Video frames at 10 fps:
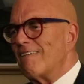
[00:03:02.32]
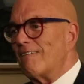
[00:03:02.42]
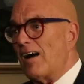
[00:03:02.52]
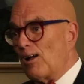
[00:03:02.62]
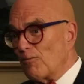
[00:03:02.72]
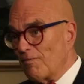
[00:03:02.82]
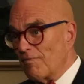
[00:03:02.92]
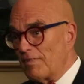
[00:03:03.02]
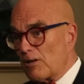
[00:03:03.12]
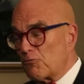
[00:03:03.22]
Well,
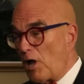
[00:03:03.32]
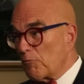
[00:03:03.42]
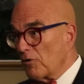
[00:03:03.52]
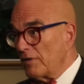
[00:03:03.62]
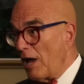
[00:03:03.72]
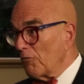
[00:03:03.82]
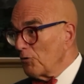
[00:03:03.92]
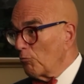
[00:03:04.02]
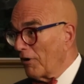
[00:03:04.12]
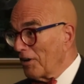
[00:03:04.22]
next chapter on that with
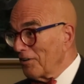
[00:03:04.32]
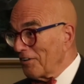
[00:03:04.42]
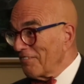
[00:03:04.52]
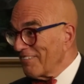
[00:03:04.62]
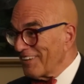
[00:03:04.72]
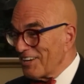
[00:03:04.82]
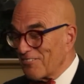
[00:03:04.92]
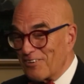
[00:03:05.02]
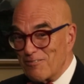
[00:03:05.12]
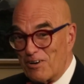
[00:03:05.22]
you, Brian Lilley. Thanks
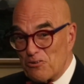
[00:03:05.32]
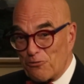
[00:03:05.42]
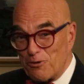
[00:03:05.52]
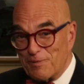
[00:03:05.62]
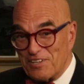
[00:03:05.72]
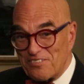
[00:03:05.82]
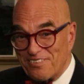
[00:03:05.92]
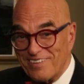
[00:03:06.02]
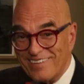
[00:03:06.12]
very much. Three minutes.